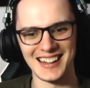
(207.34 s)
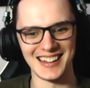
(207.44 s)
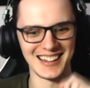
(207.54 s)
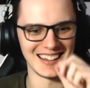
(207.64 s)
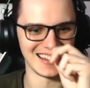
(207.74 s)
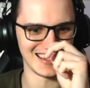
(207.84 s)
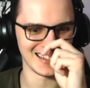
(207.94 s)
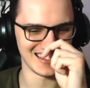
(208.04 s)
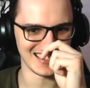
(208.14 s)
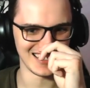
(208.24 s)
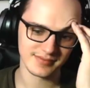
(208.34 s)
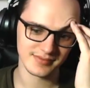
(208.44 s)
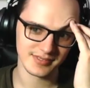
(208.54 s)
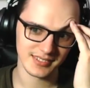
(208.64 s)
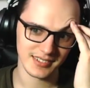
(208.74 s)

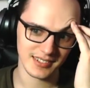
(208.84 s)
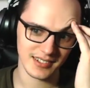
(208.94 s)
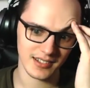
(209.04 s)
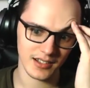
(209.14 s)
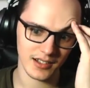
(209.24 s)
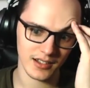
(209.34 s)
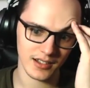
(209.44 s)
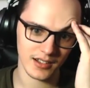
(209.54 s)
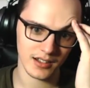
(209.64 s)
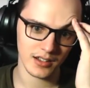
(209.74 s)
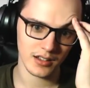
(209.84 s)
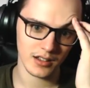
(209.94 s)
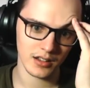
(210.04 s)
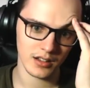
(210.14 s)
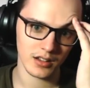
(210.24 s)

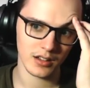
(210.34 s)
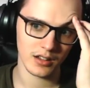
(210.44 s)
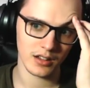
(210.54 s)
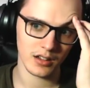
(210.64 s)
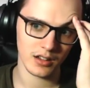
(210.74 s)
(silence)